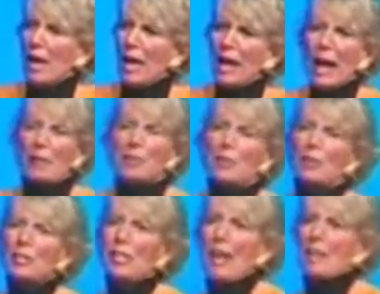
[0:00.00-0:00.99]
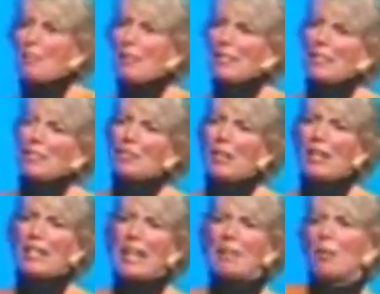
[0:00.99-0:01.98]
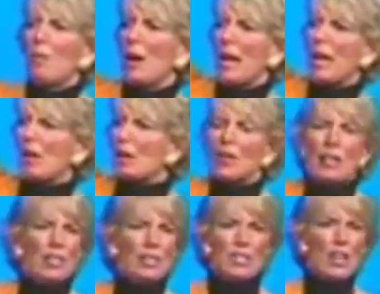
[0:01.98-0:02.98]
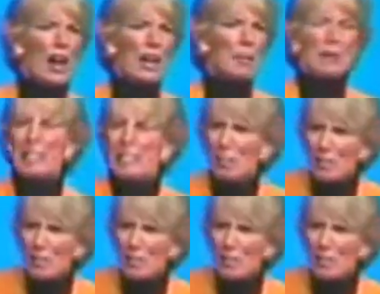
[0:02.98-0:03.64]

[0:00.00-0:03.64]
And after her death, my sister and I gave away her china because that